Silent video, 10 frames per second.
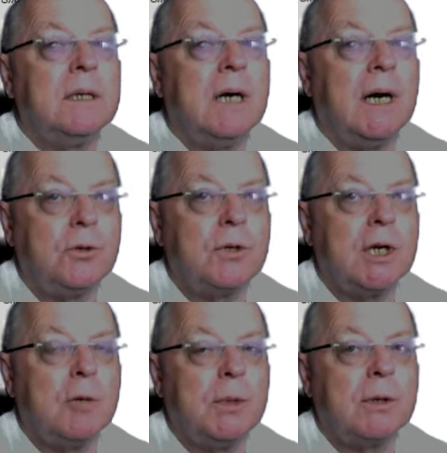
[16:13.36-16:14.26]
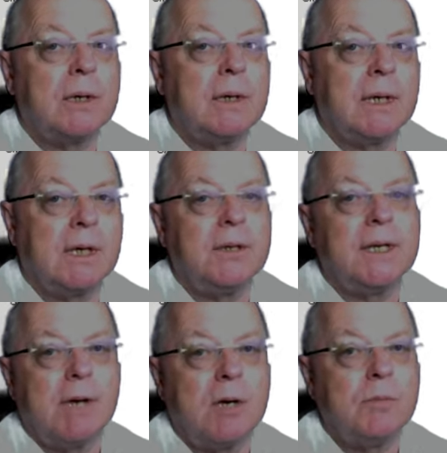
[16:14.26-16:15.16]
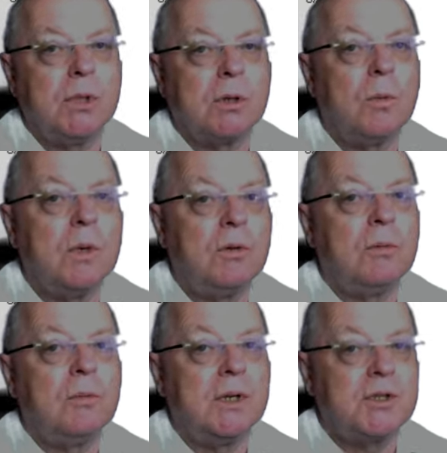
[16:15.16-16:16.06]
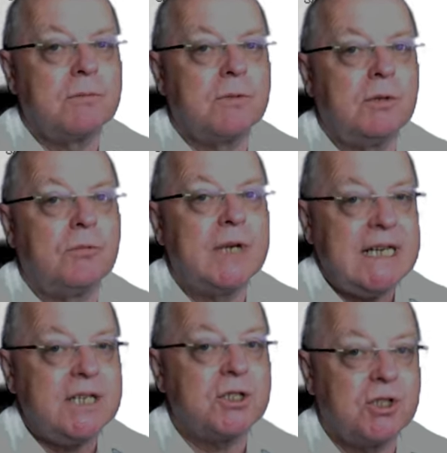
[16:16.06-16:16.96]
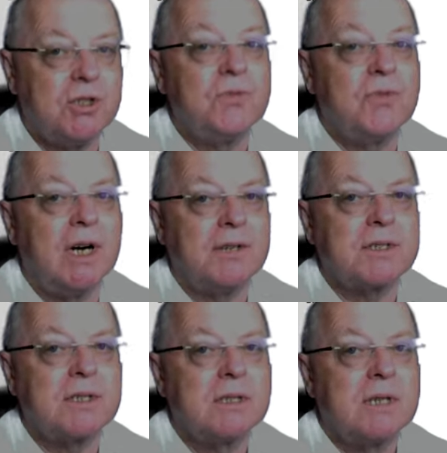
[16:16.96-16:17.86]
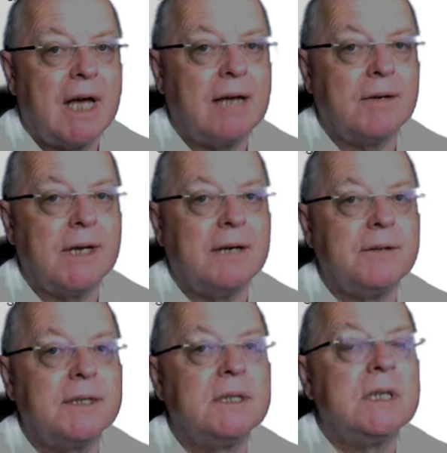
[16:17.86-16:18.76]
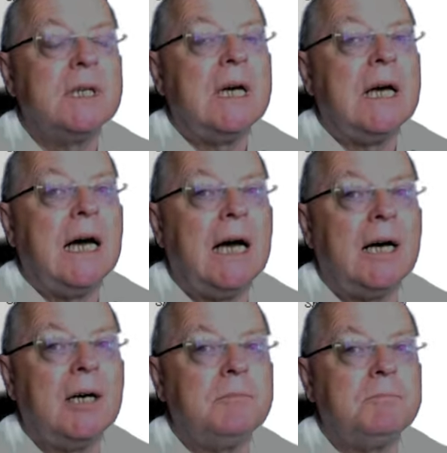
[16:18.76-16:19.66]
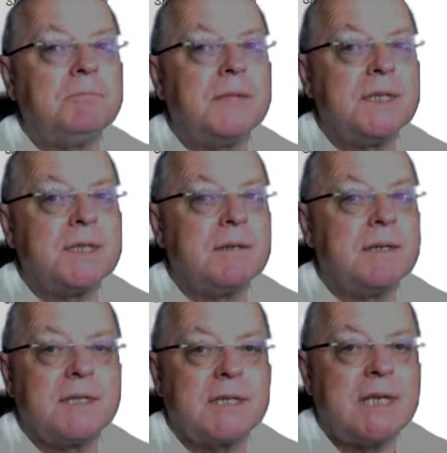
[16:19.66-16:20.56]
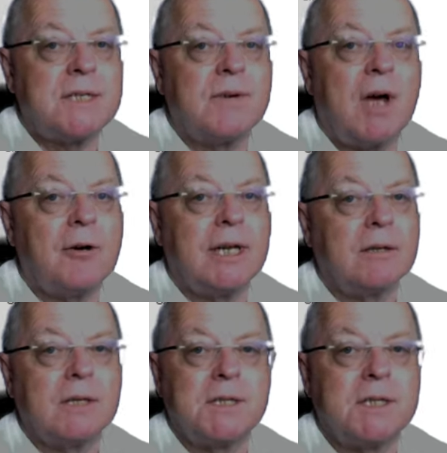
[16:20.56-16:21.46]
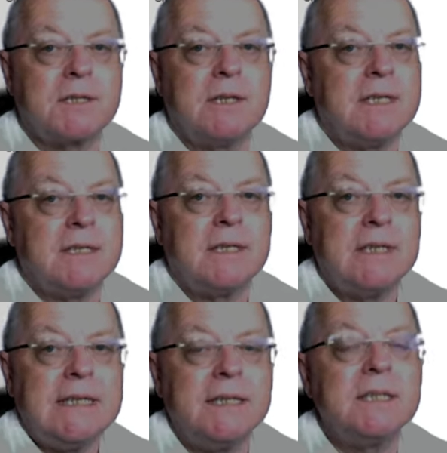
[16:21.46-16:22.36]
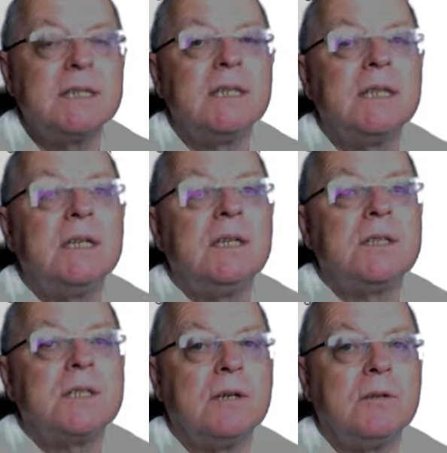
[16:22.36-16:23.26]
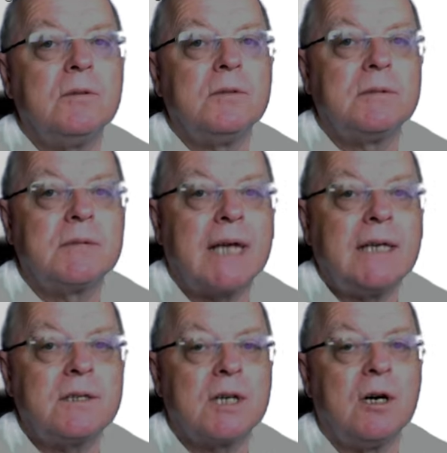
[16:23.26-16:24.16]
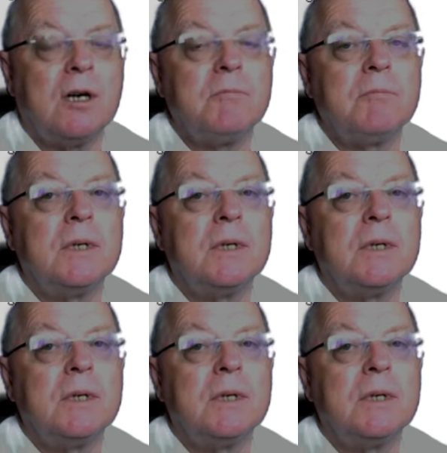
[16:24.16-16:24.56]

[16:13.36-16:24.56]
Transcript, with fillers: an audiobook, including their own book, will read too fast out loud. There's a sense of hurrying that just isn't needed. So take your time,